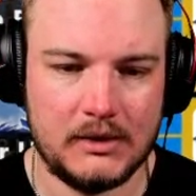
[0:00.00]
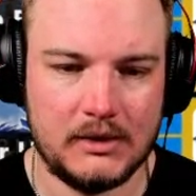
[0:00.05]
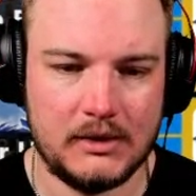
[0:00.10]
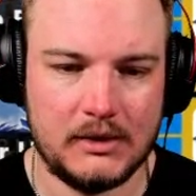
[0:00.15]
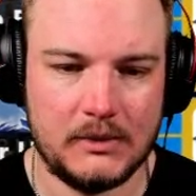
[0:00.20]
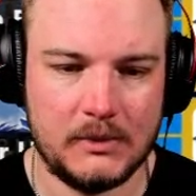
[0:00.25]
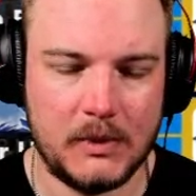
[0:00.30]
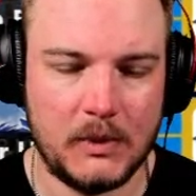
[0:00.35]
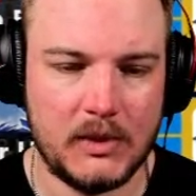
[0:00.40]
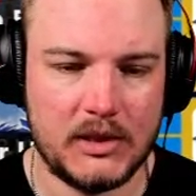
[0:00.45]

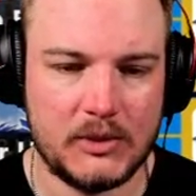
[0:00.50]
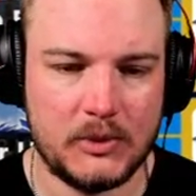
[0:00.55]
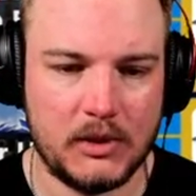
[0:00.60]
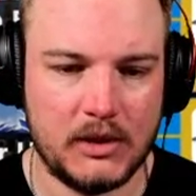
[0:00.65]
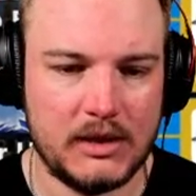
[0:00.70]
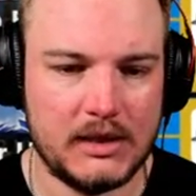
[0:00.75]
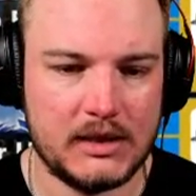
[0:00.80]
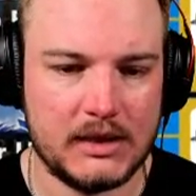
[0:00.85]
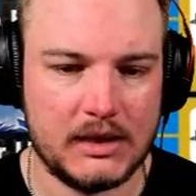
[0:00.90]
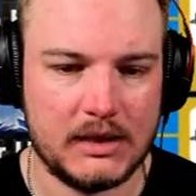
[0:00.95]
But which one
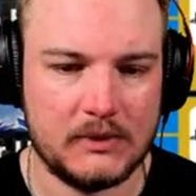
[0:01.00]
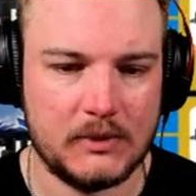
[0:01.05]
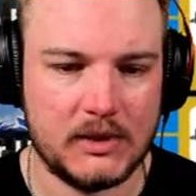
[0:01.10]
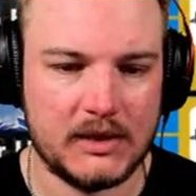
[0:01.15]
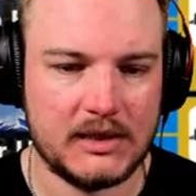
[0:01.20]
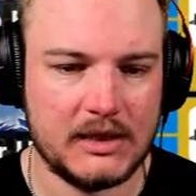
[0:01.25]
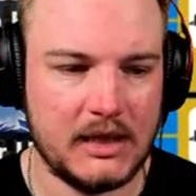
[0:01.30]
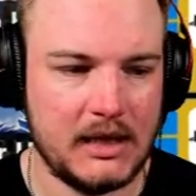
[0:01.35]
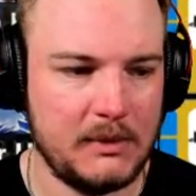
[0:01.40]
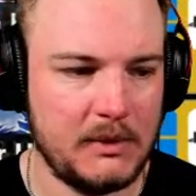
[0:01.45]
is it? What's the
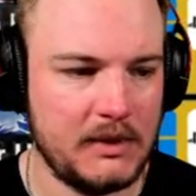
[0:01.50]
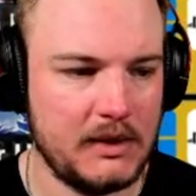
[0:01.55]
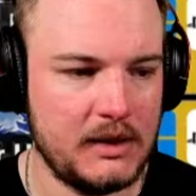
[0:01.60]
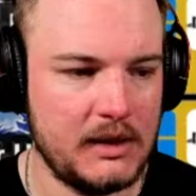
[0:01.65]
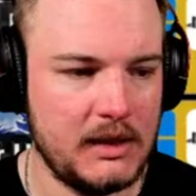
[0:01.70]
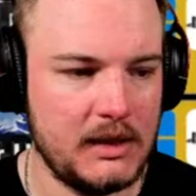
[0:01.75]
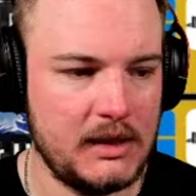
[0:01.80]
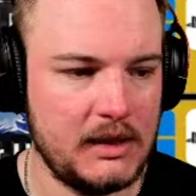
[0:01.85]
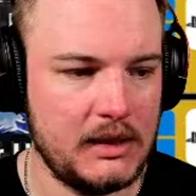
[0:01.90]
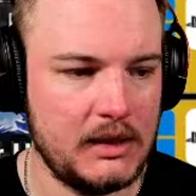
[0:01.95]
name of
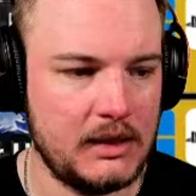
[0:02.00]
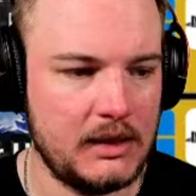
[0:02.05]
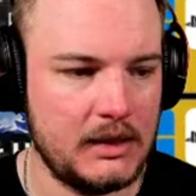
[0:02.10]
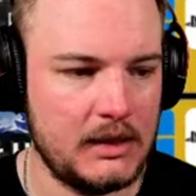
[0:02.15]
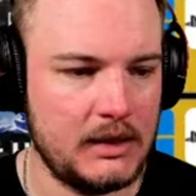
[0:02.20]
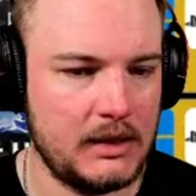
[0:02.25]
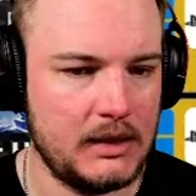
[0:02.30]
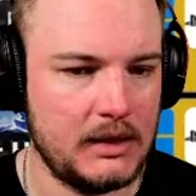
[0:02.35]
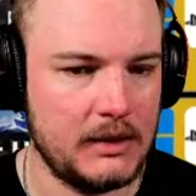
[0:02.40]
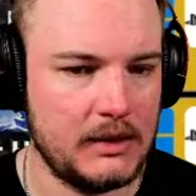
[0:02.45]

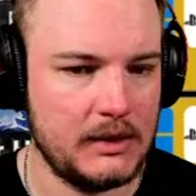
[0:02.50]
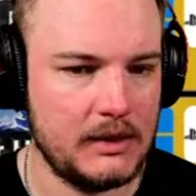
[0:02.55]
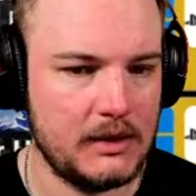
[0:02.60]
the